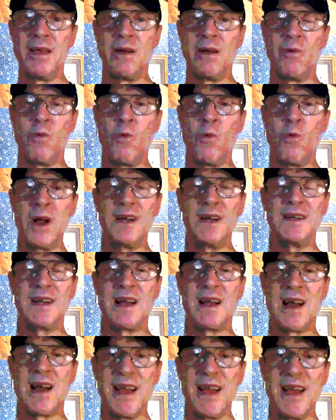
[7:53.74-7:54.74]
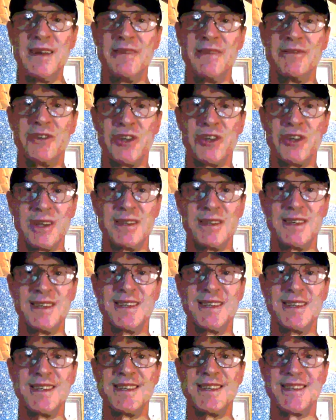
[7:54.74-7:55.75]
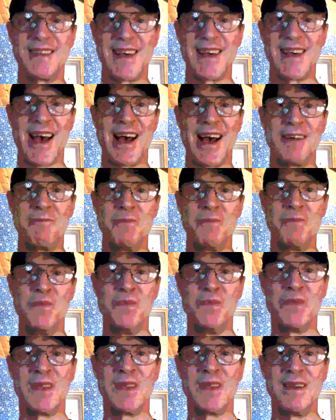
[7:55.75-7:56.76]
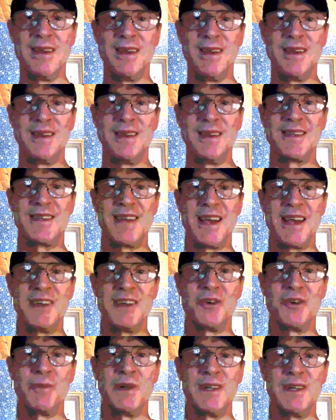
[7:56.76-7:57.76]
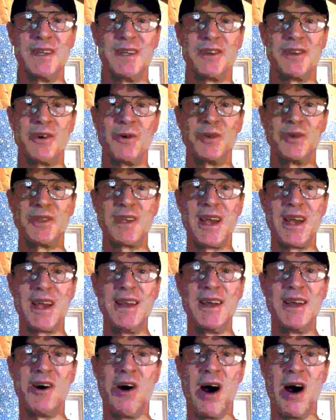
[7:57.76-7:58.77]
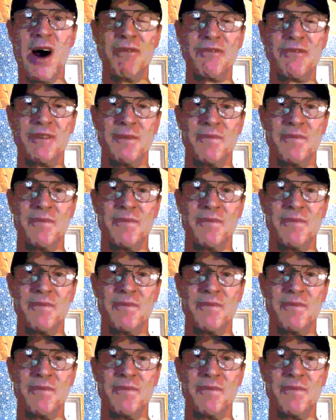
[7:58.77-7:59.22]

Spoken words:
What kind of justice is that? Stan Gibilisco signing off.